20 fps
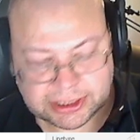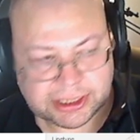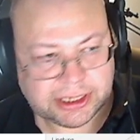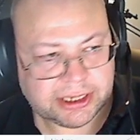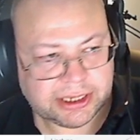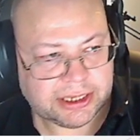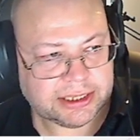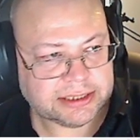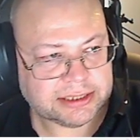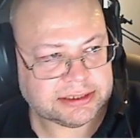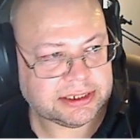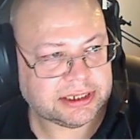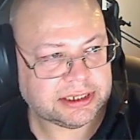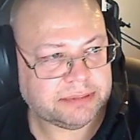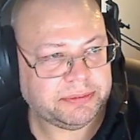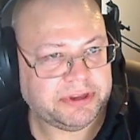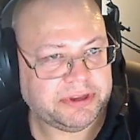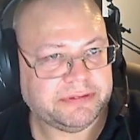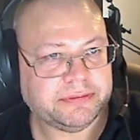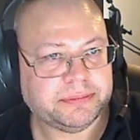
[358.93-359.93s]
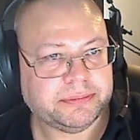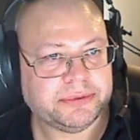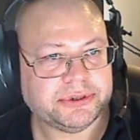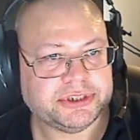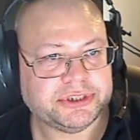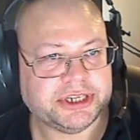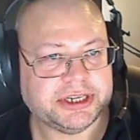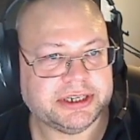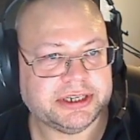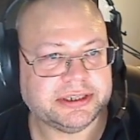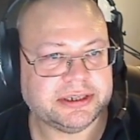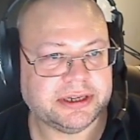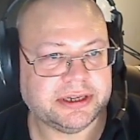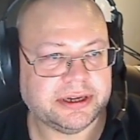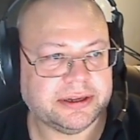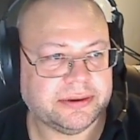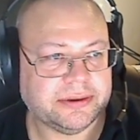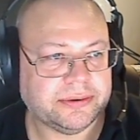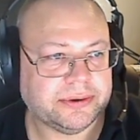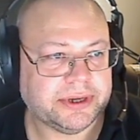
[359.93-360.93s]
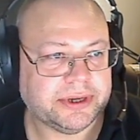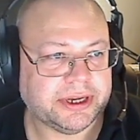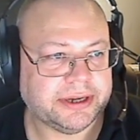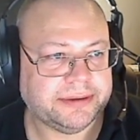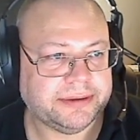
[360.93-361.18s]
and select P for project and OK.